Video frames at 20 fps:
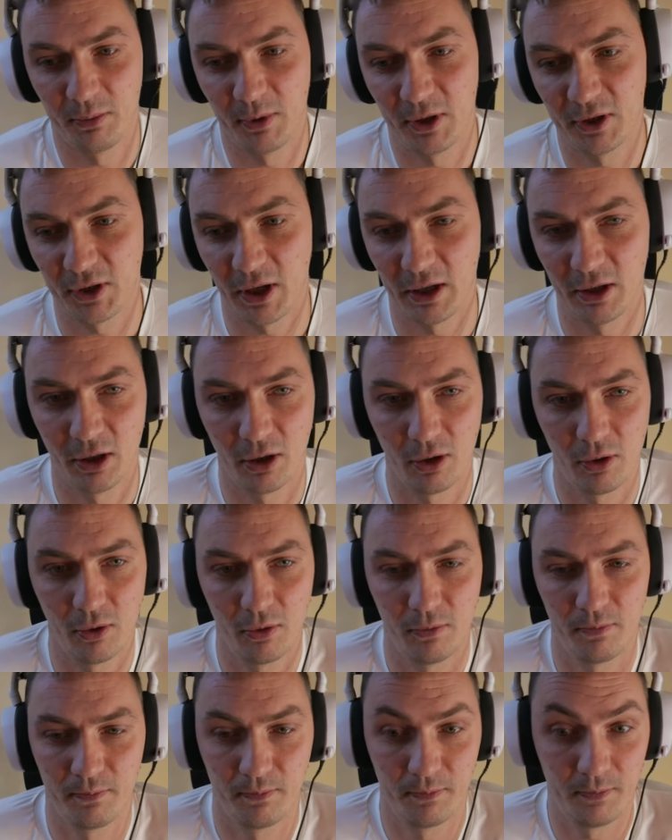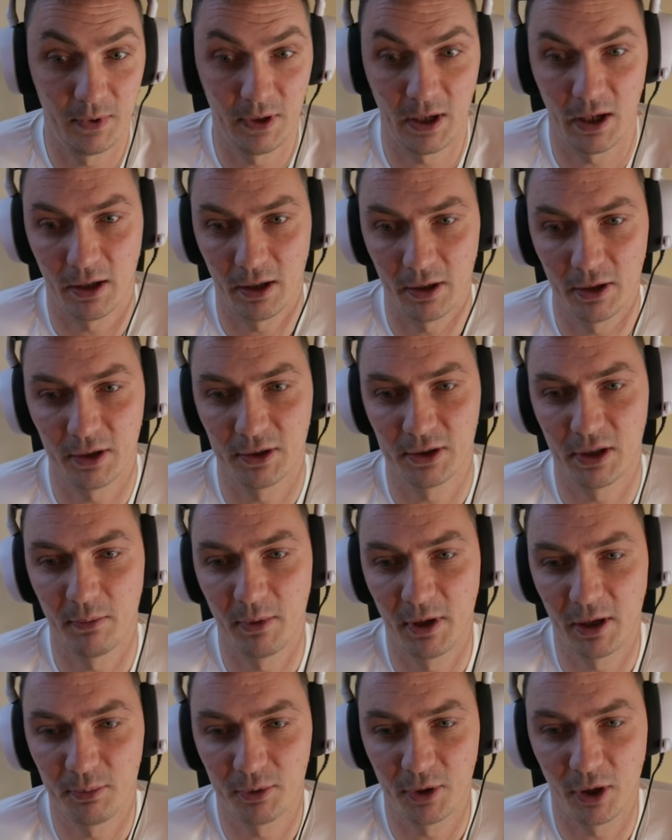because I know, yeah, it's a
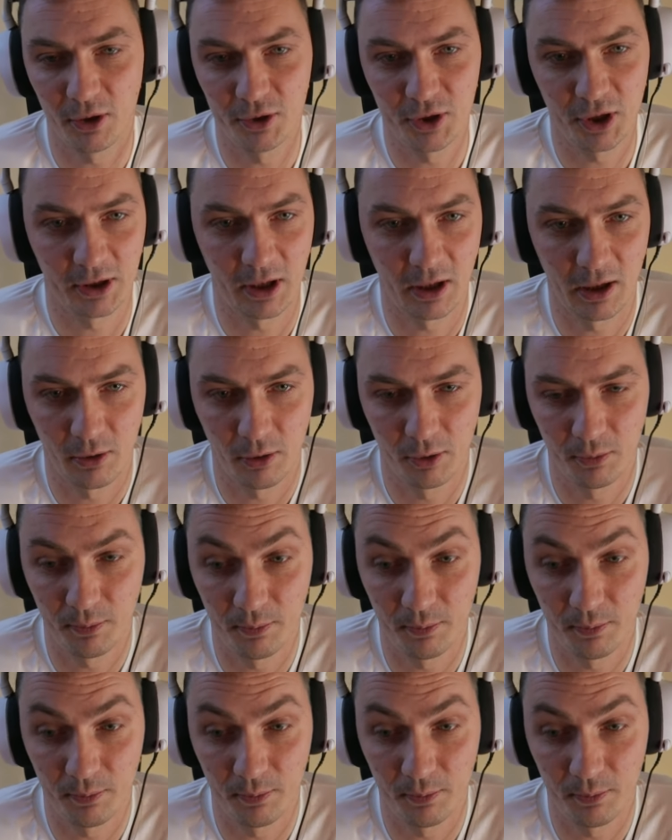big project, and I want